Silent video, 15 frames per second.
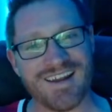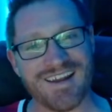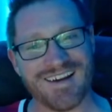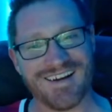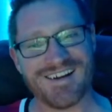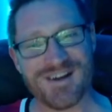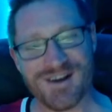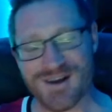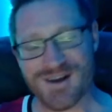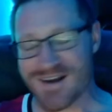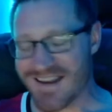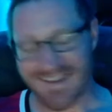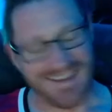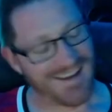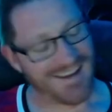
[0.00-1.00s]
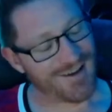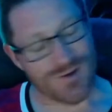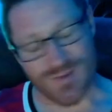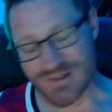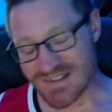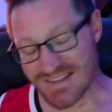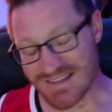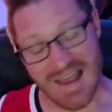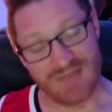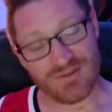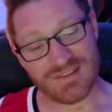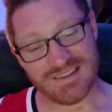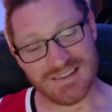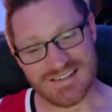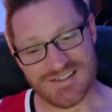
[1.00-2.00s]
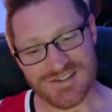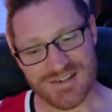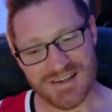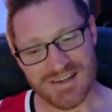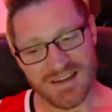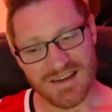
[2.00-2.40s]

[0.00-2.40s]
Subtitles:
I can't help but to laugh at this.